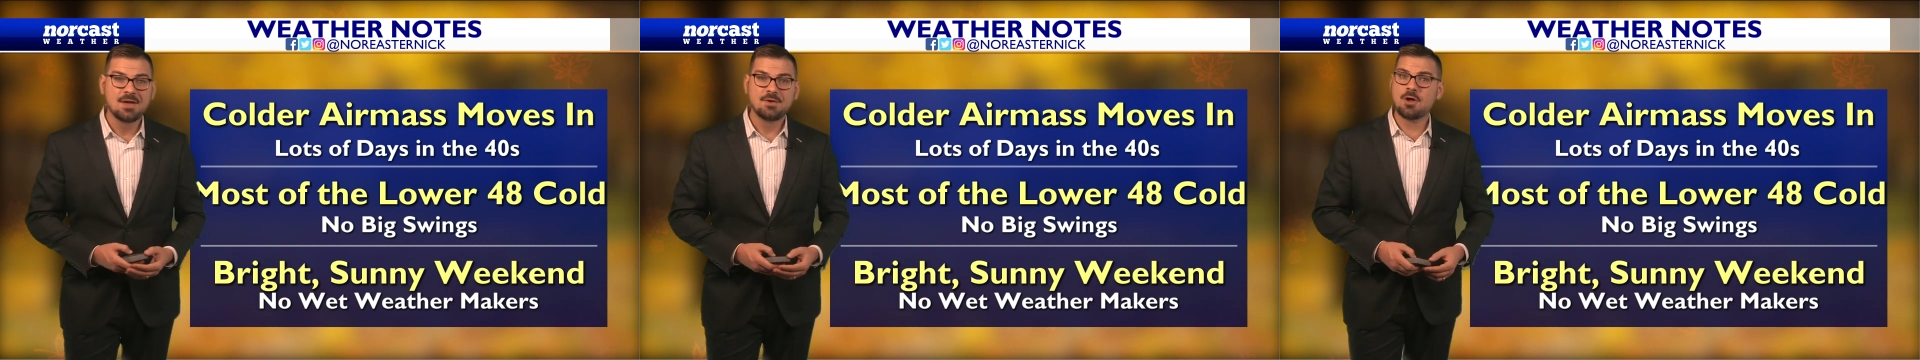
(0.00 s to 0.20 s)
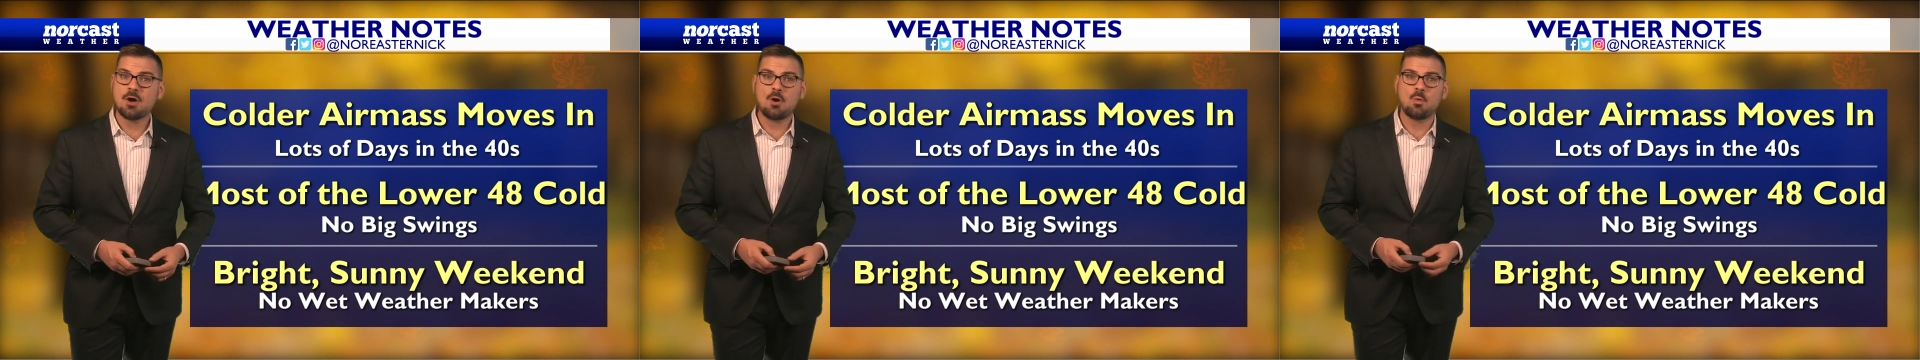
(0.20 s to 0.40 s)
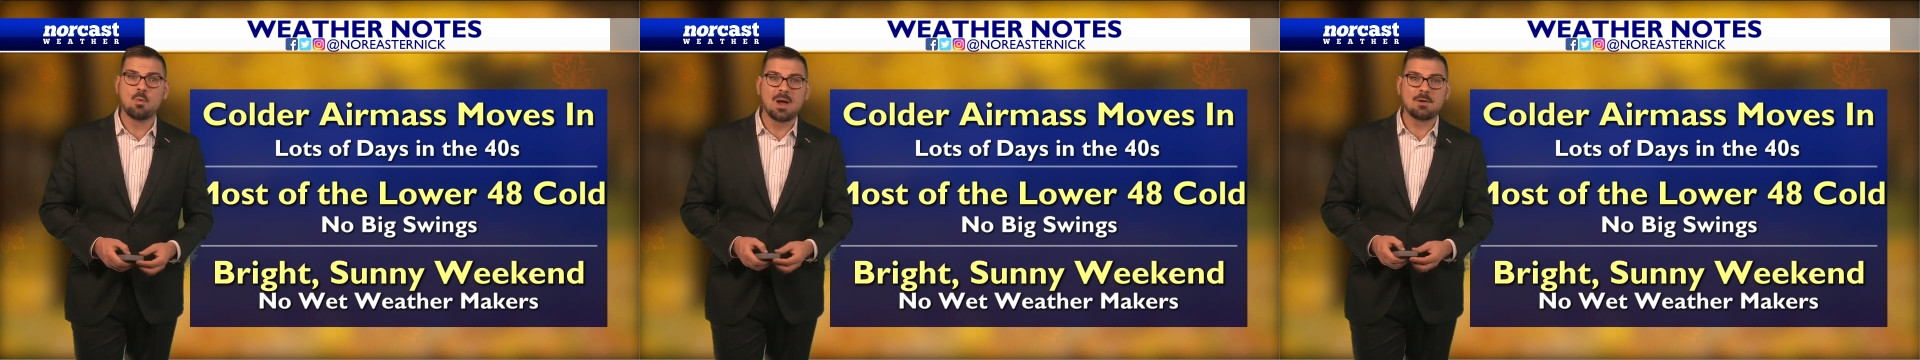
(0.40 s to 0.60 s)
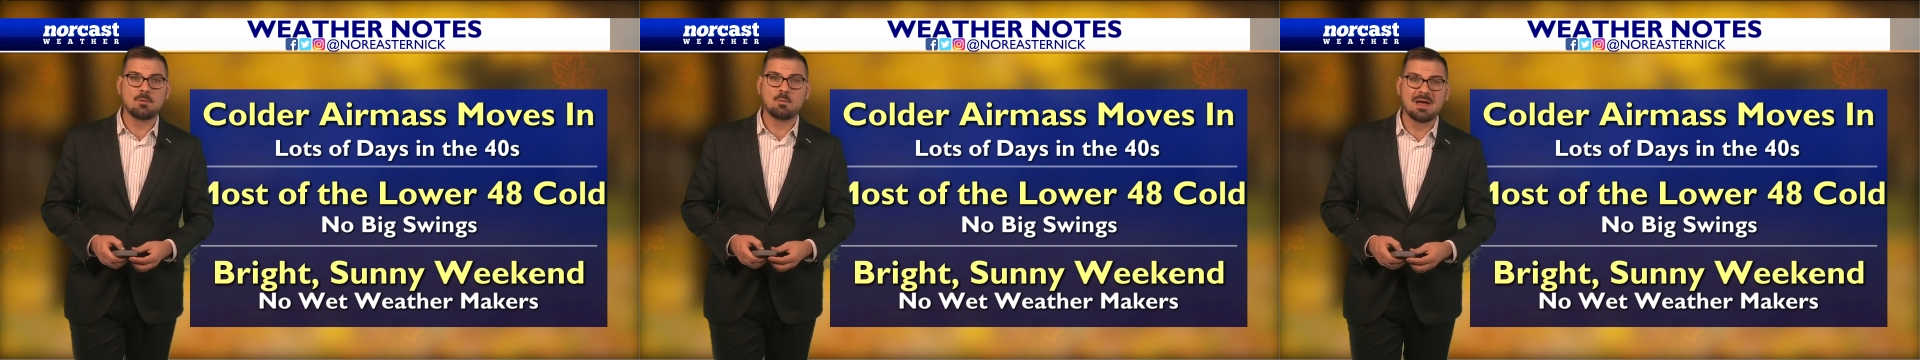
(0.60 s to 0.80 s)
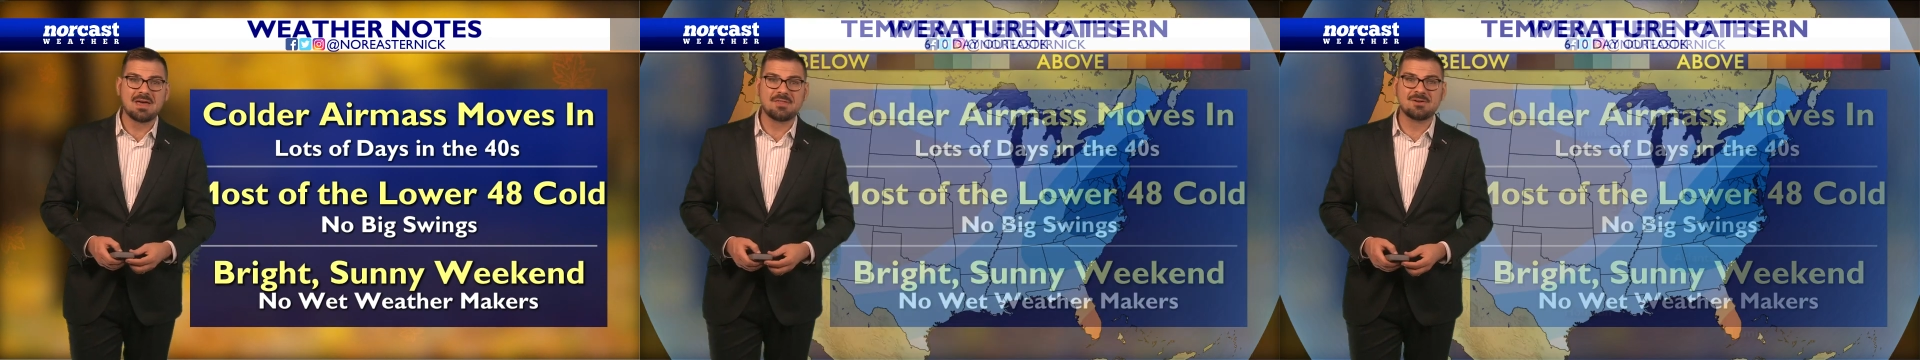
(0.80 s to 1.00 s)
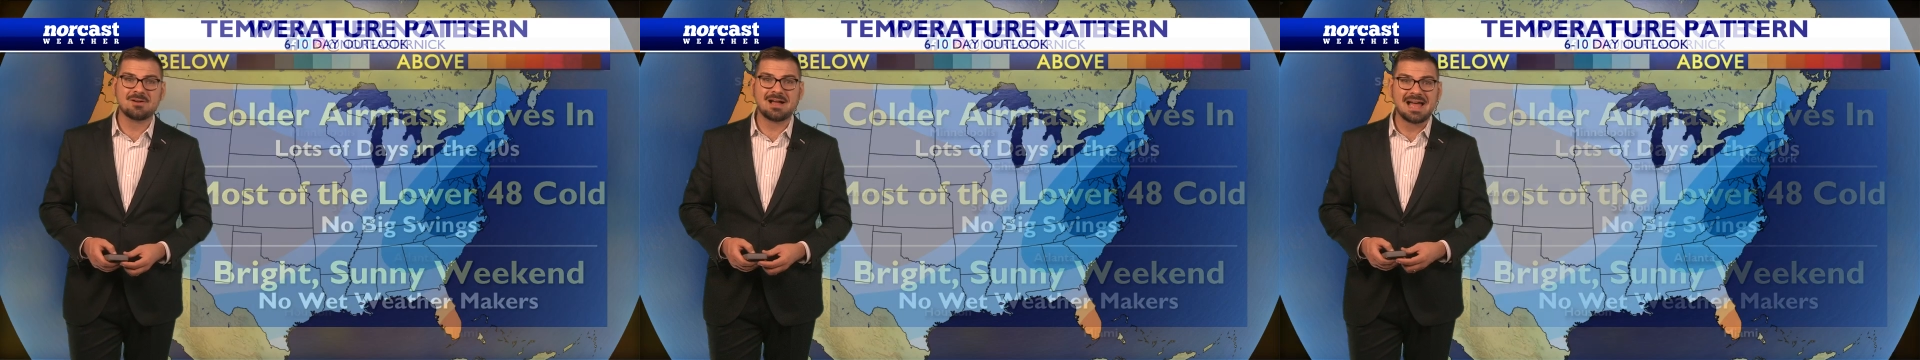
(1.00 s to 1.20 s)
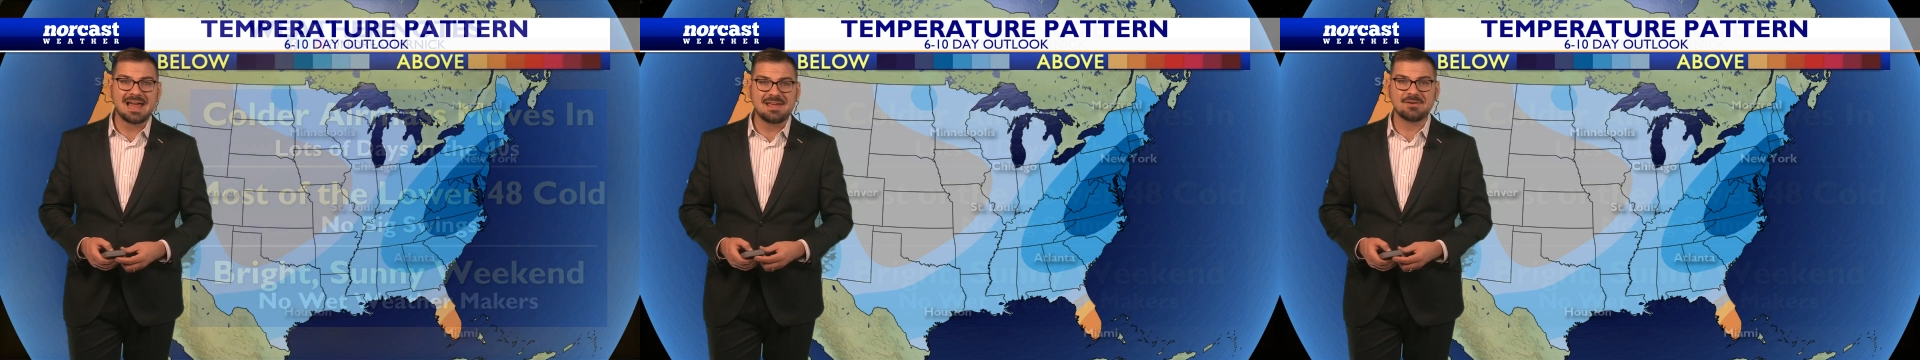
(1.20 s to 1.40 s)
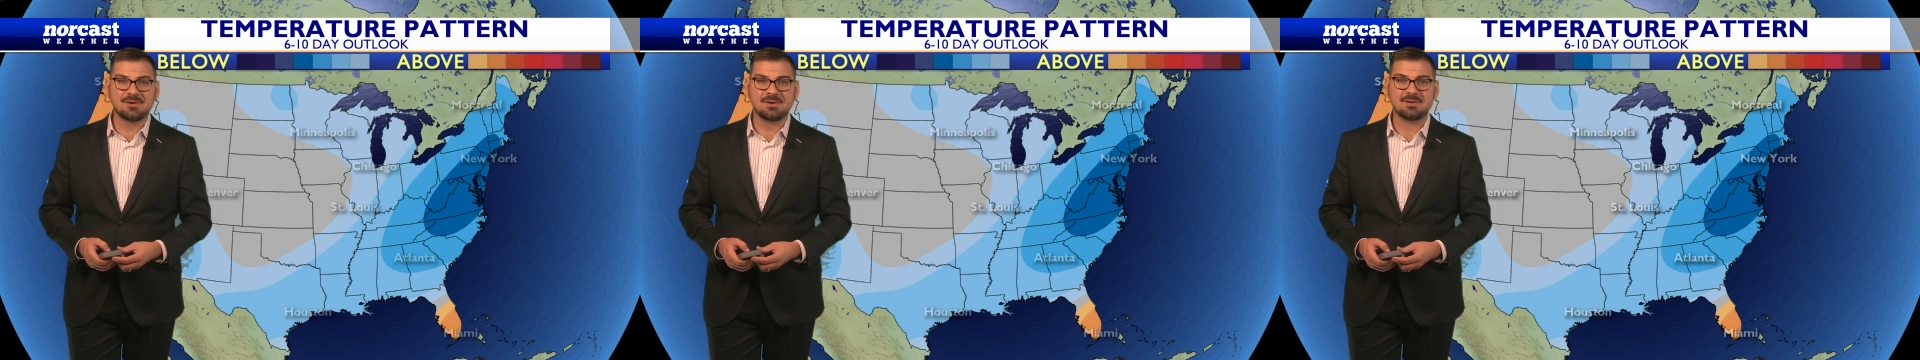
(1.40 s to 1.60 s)
No wet weather
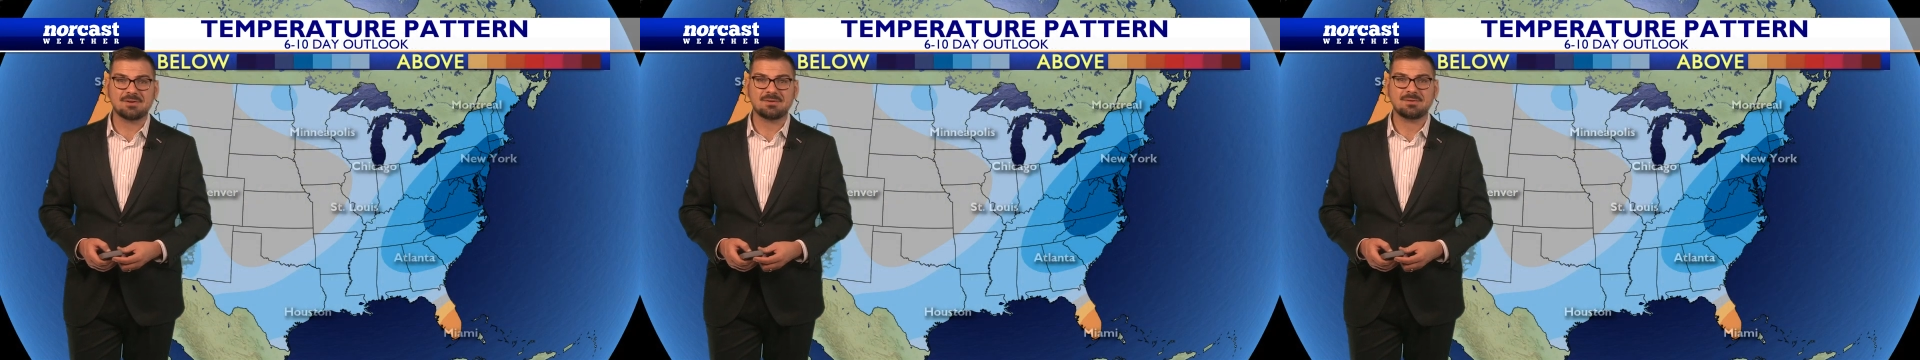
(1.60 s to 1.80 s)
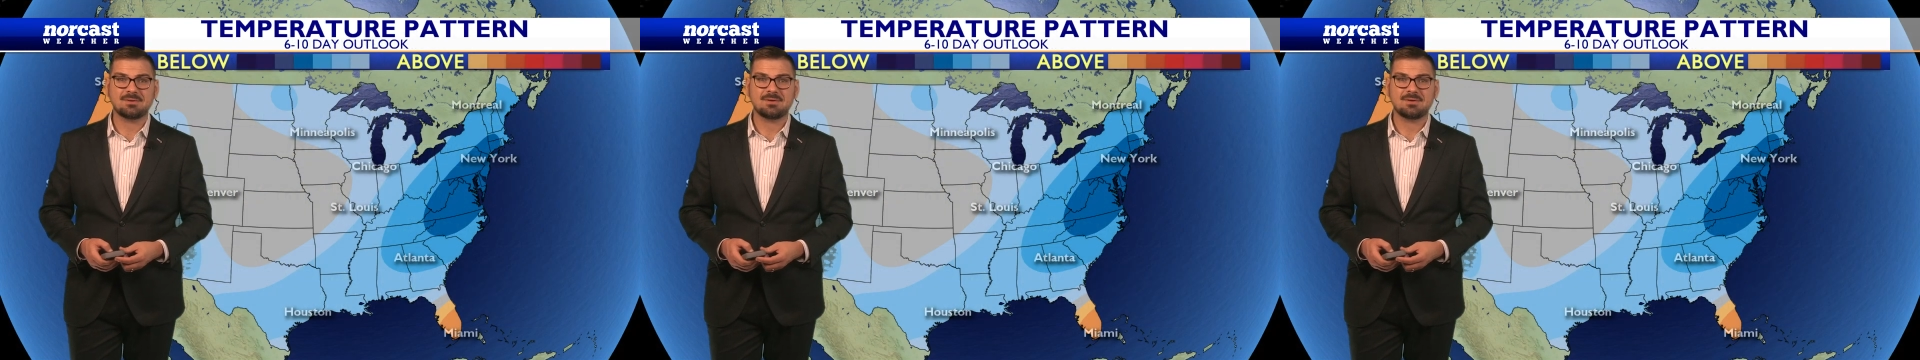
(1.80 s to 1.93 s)
either.